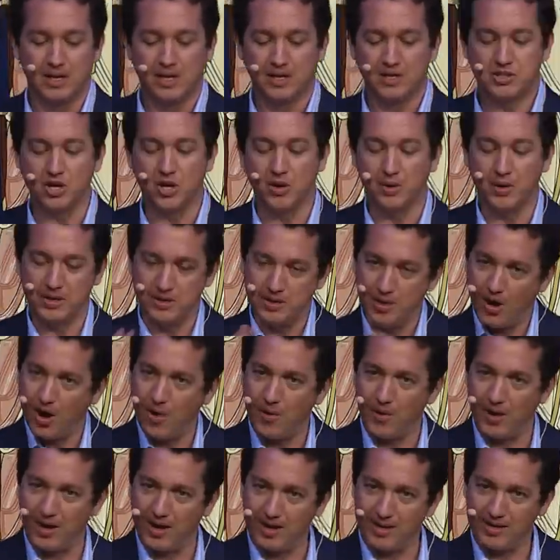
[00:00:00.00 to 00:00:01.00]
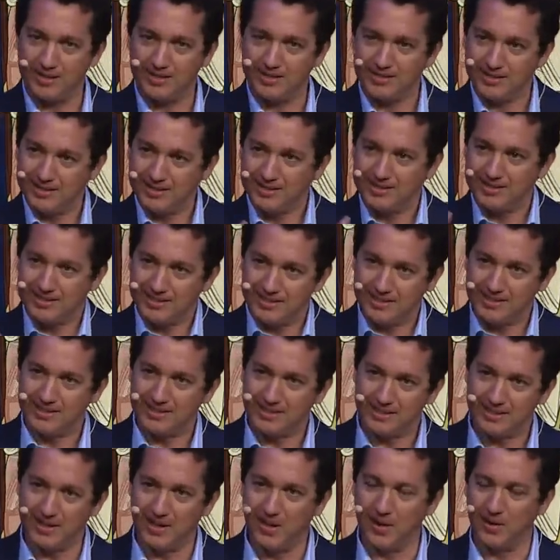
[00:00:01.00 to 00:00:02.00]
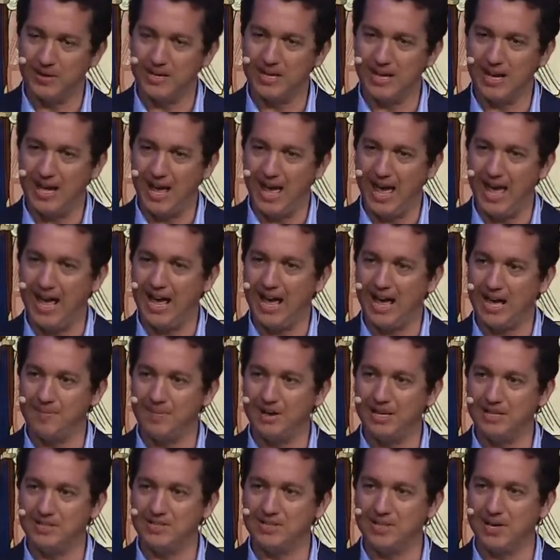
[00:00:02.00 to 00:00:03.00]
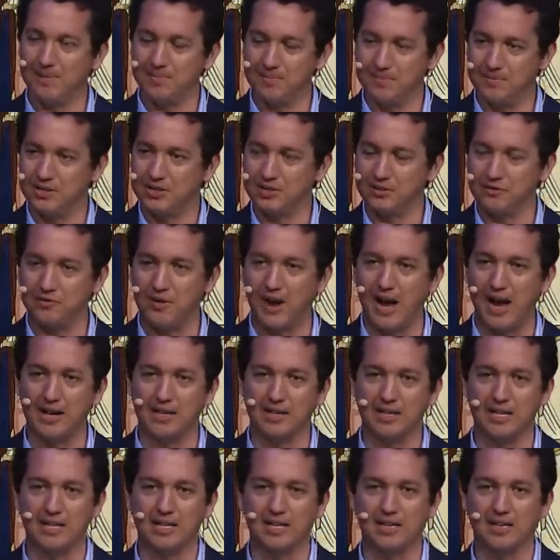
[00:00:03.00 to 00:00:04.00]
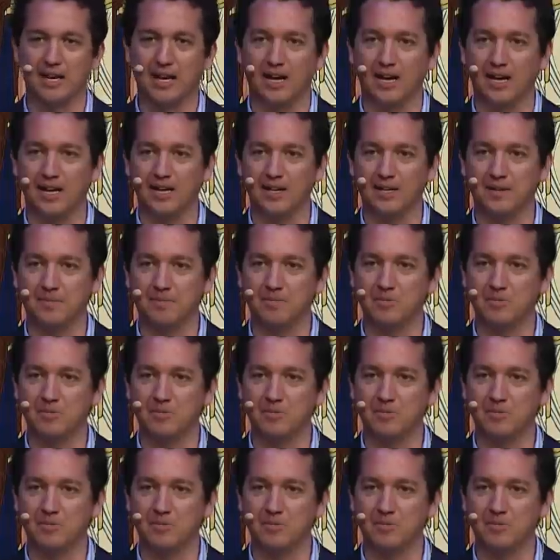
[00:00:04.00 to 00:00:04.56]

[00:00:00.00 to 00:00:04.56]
So when Noah you know, he, Ham ends up defiling uh,